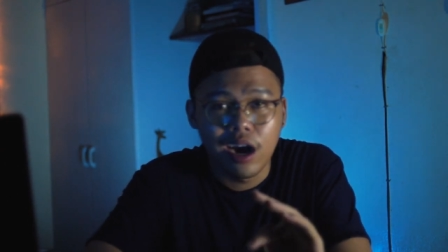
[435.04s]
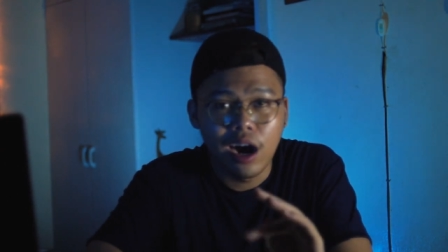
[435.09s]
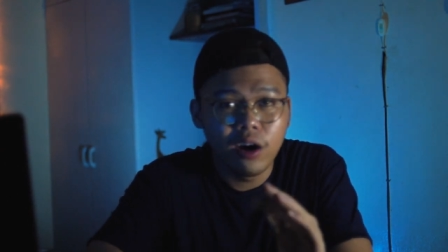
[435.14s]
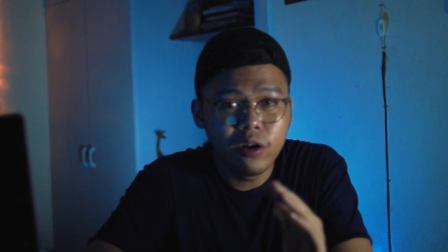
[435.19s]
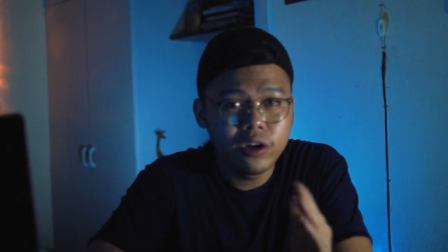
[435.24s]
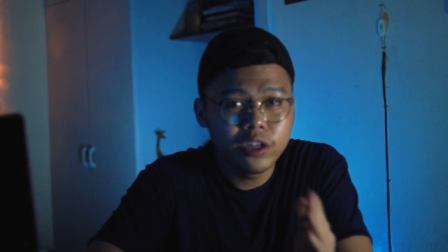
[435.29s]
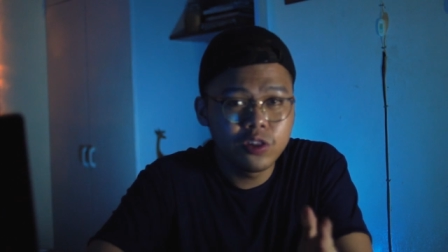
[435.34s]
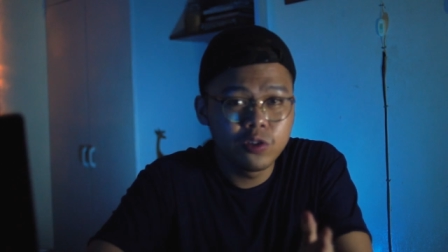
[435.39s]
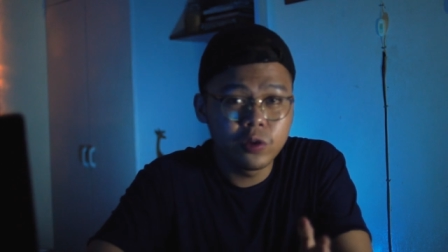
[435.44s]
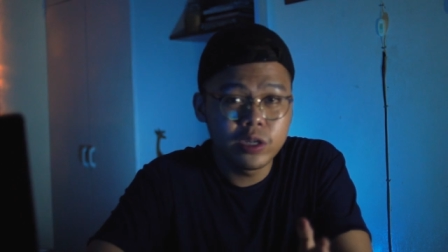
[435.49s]
A
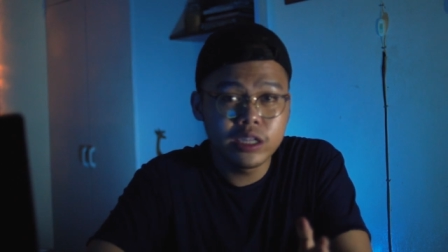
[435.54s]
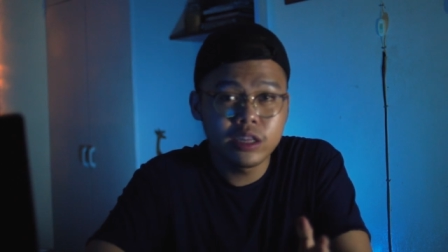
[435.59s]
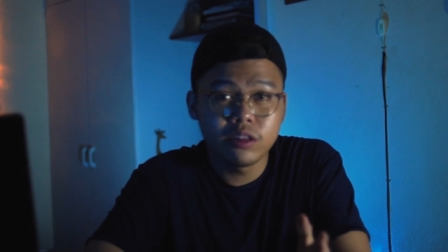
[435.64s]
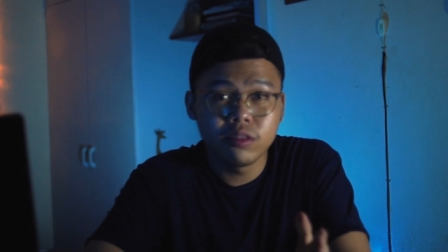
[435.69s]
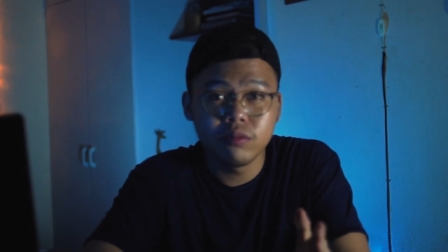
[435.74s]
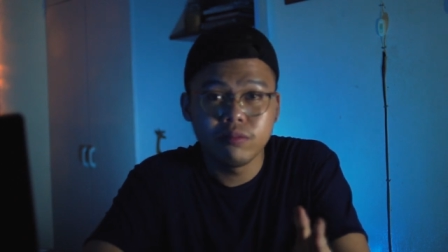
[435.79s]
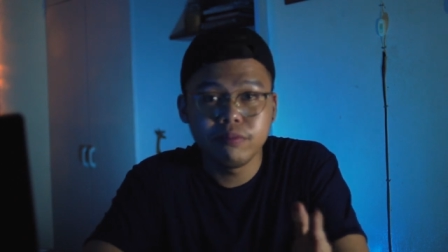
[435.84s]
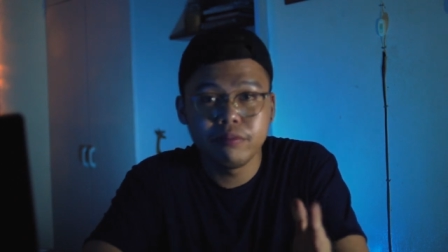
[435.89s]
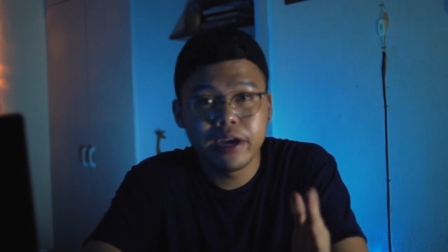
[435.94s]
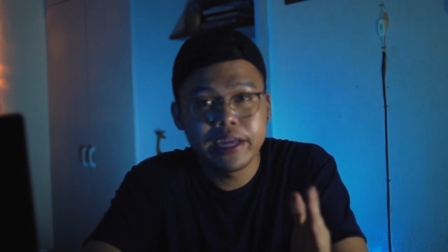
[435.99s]
retreat
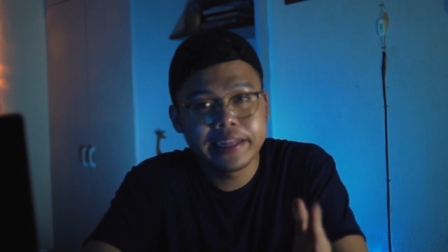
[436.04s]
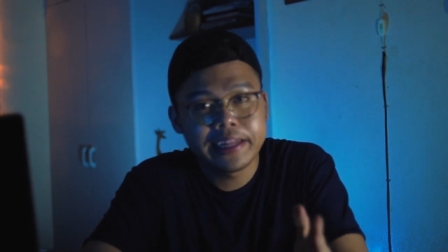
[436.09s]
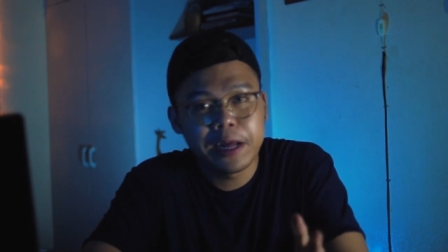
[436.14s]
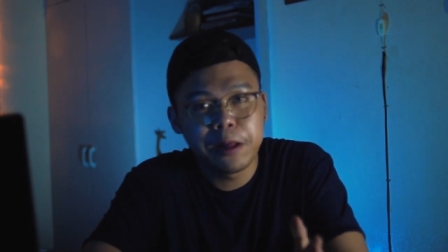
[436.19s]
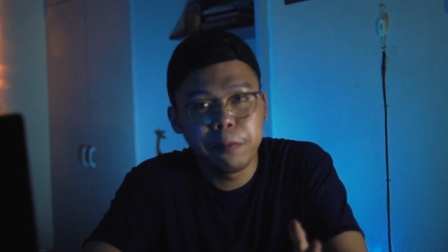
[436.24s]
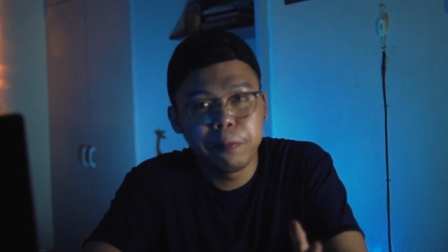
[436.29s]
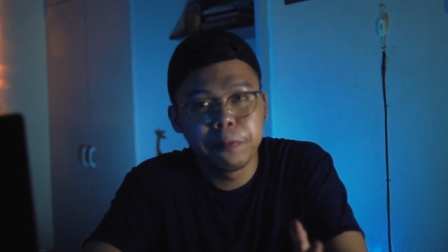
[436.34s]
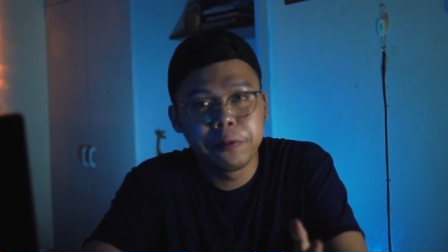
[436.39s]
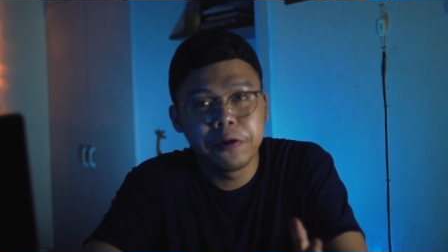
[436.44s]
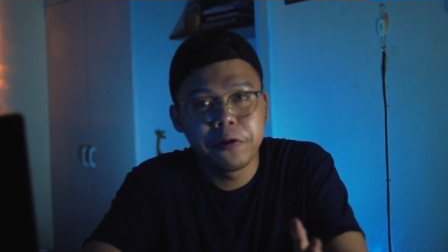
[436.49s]
might
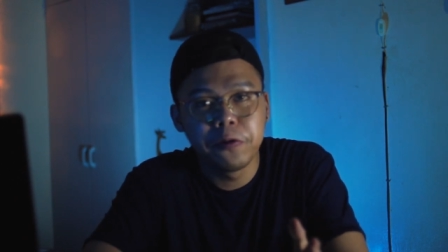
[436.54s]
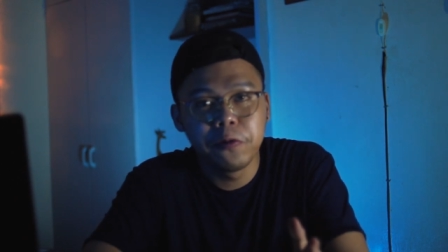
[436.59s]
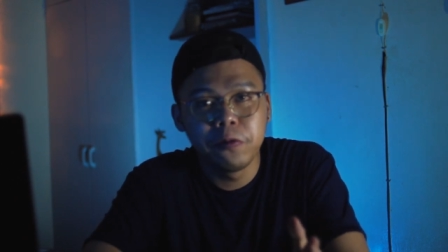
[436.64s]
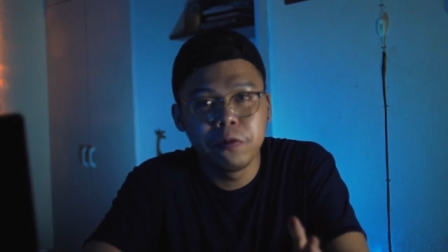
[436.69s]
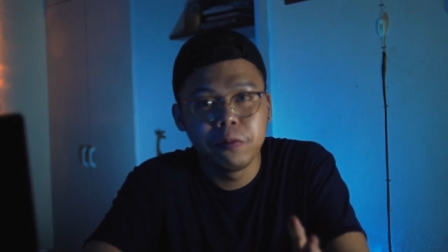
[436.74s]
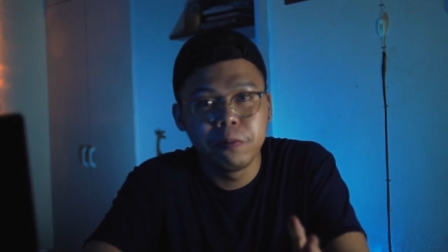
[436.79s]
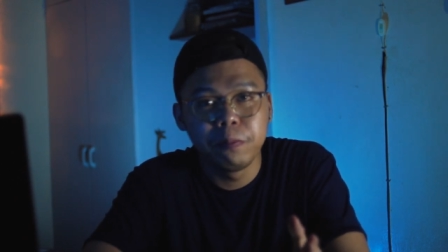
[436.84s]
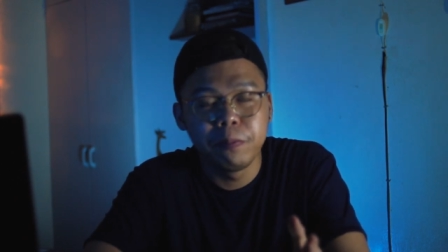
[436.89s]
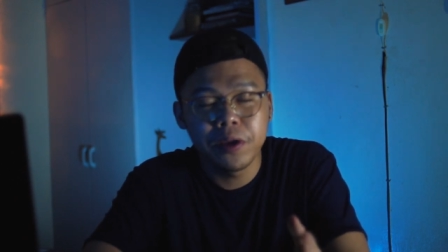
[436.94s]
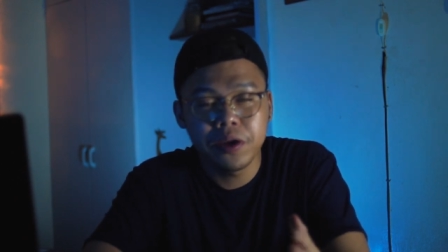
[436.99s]
help you
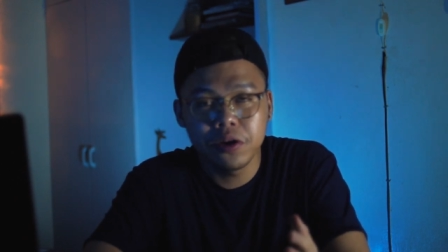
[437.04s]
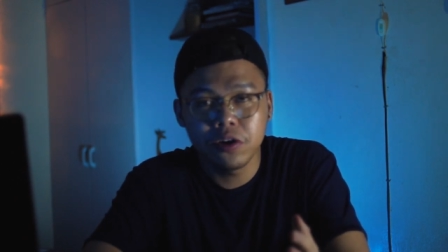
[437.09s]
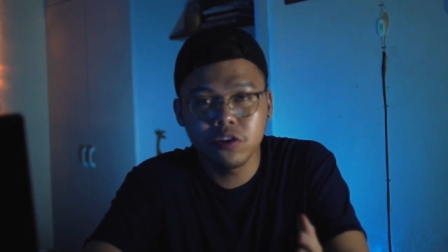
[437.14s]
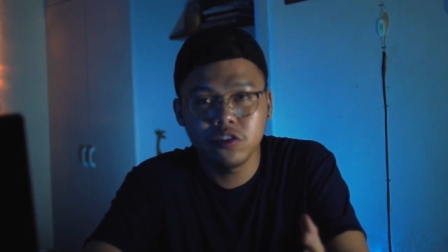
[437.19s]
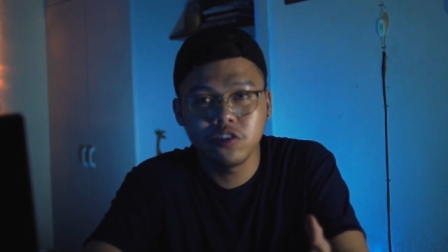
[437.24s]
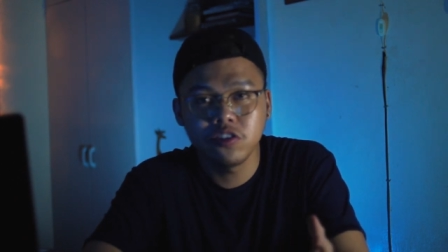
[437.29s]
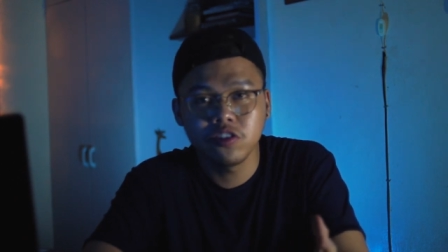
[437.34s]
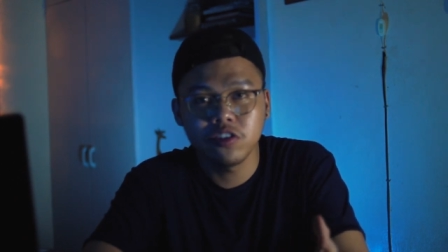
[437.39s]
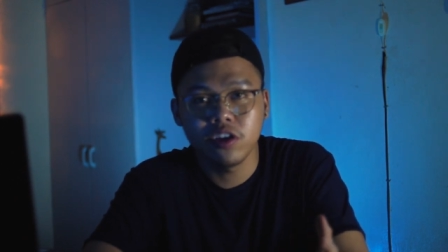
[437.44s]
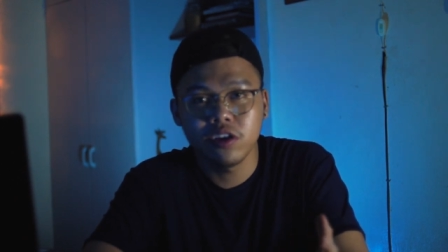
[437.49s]

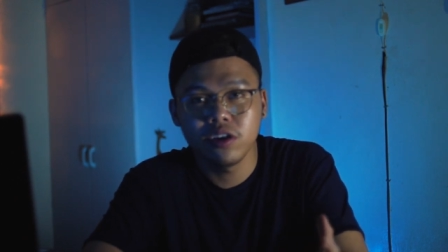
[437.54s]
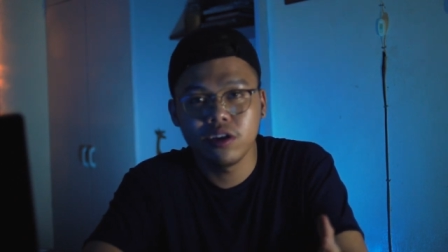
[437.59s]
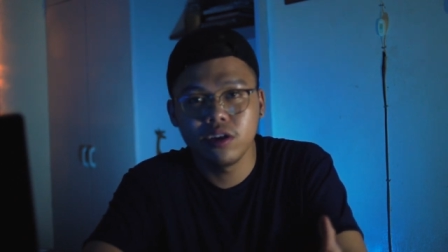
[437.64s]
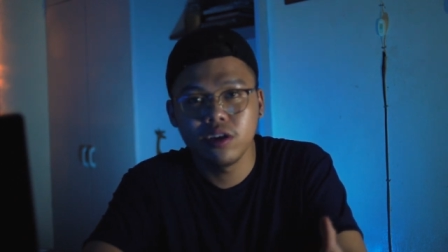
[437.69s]
because